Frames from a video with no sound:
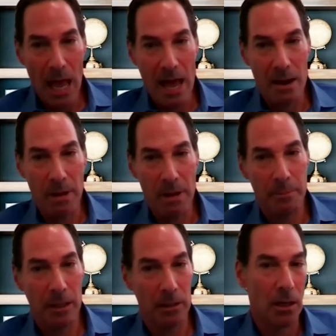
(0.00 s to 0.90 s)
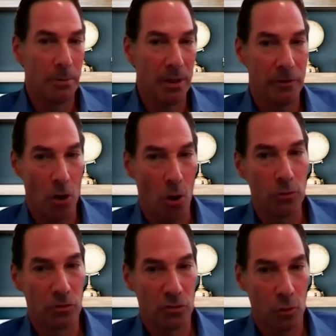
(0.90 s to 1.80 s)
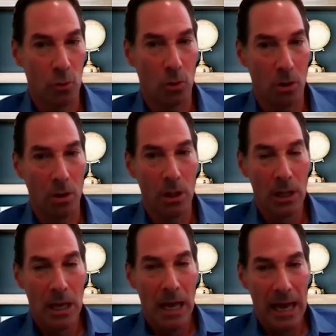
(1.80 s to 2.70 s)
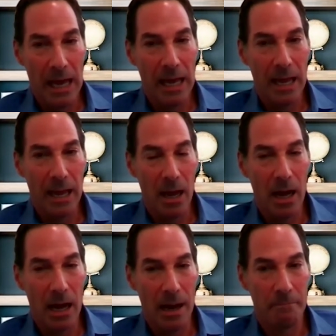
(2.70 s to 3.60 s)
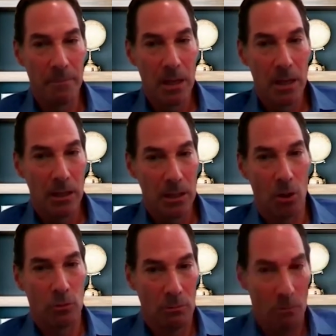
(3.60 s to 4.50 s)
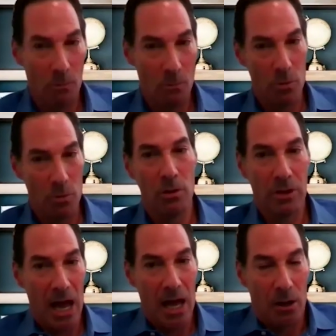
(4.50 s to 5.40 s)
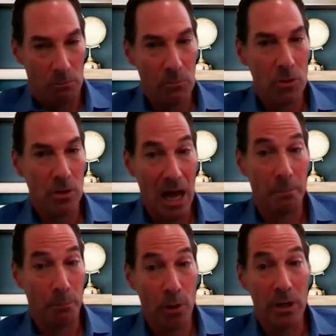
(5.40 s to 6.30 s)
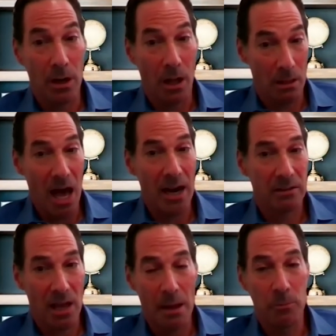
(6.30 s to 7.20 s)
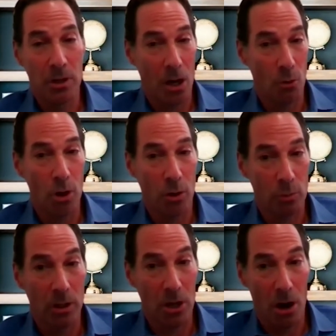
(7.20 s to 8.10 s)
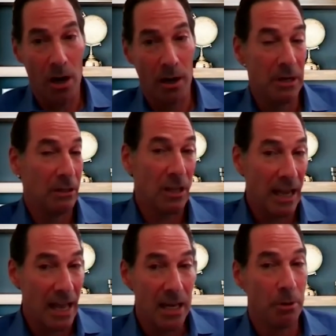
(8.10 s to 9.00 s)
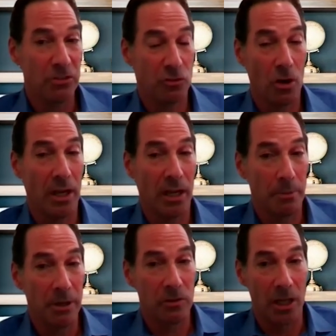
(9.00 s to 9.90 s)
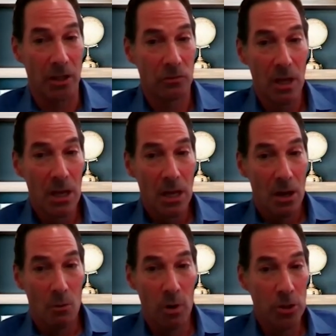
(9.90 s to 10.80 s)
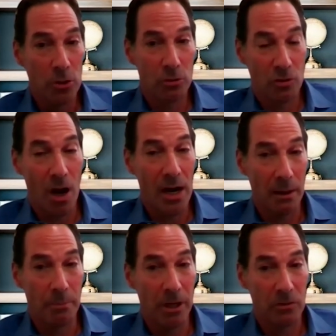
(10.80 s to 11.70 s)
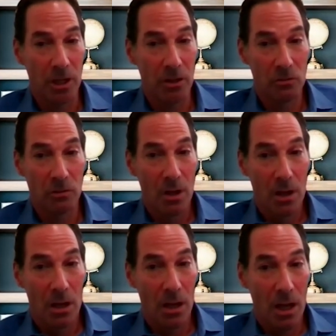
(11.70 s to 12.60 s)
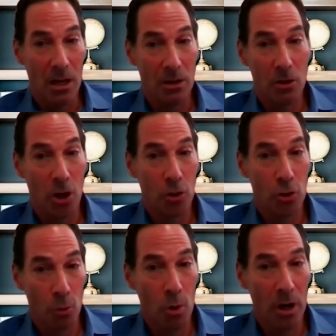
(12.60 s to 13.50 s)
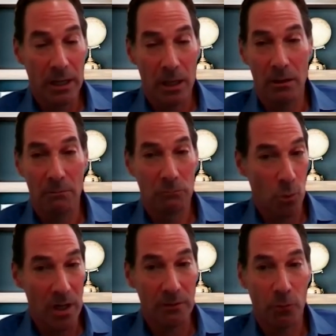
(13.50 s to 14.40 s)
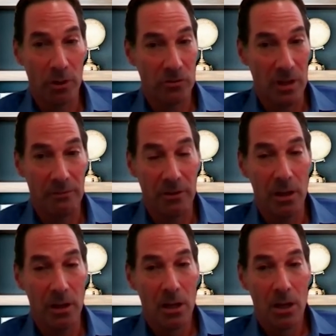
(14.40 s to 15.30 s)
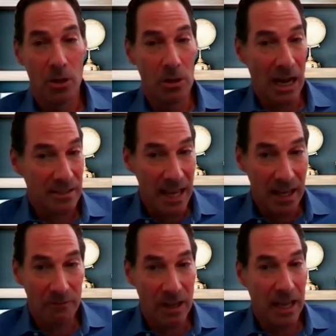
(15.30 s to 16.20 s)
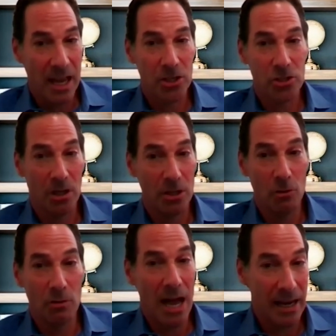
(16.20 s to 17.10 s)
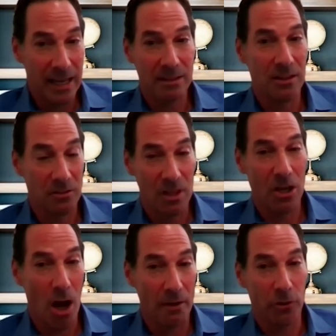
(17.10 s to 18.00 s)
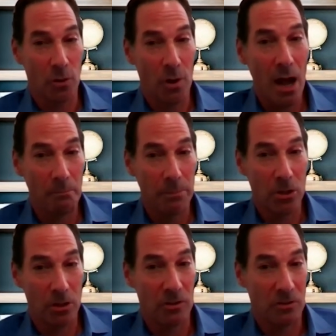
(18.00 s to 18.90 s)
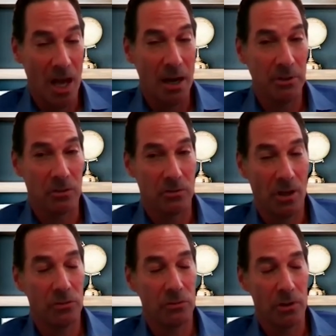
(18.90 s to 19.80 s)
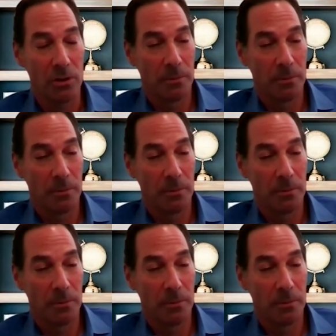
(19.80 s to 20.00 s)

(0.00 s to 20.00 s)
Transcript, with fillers: and maybe a little bit of an old school hey um, you know you gotta you gotta put in a lot of time you gotta work really hard i mean it's like anybody starting a business when you're starting a business uh, you know you're working 24 7 you're not taking vacation you got to get this thing off the ground because it's got to be successful